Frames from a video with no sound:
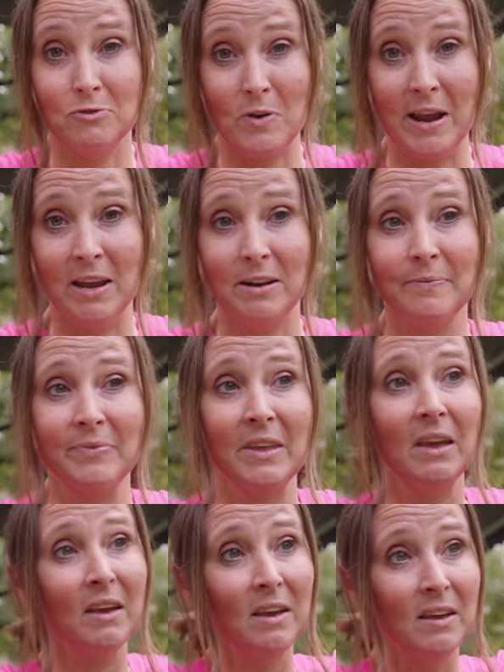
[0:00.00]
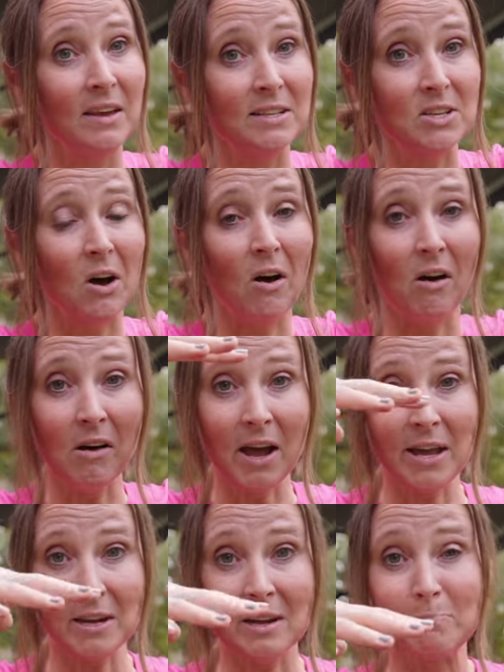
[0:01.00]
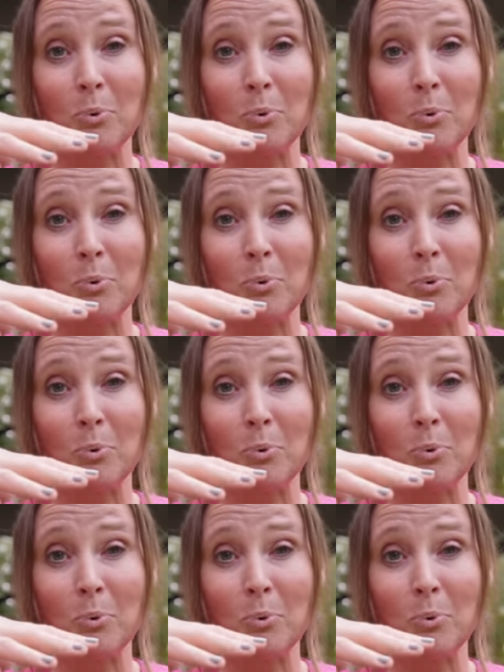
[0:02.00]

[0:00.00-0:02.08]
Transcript: rain. It's all kind of